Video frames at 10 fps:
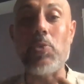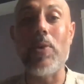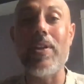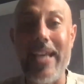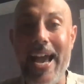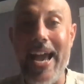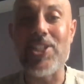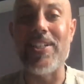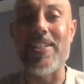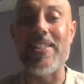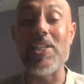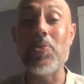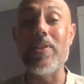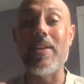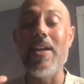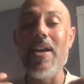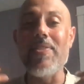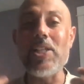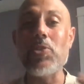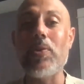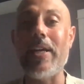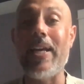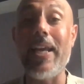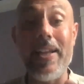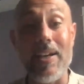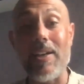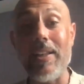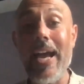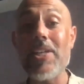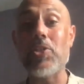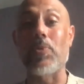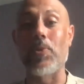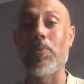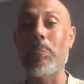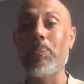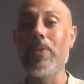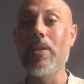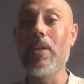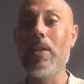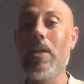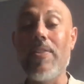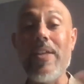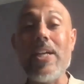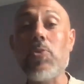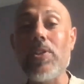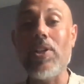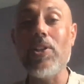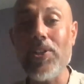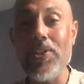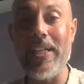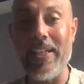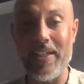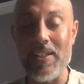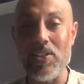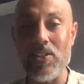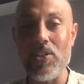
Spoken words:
the action is. And in a classroom, that's where the learning is.